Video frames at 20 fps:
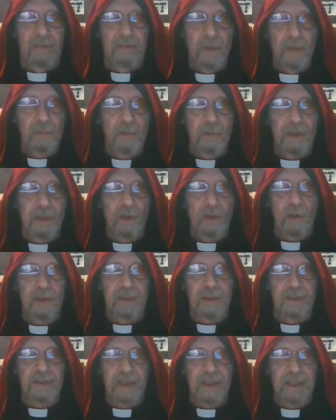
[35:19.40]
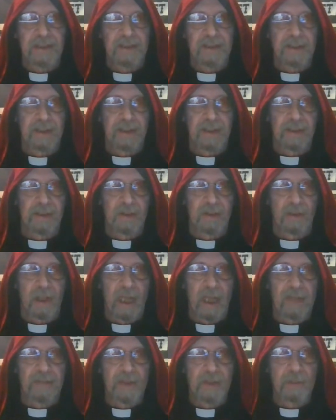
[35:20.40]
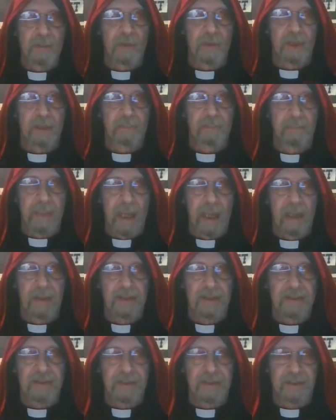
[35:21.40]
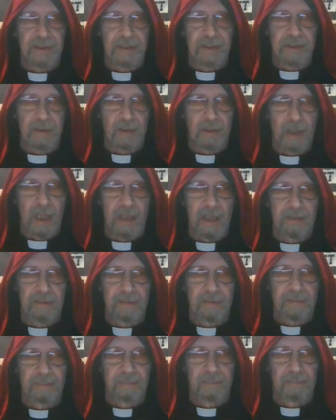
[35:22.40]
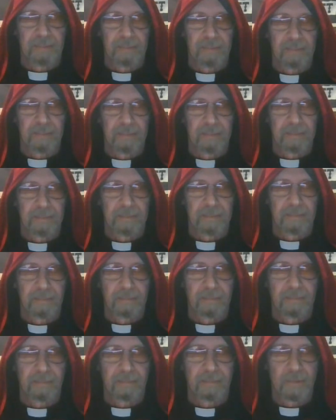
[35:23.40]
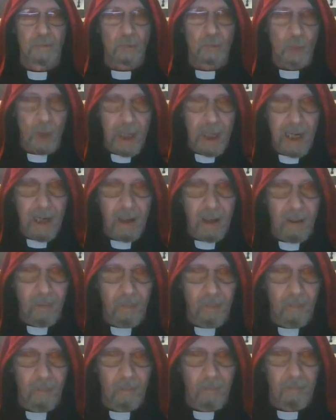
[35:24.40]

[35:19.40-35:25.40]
you bring organization into your life, you're bringing balance into your life. Wow.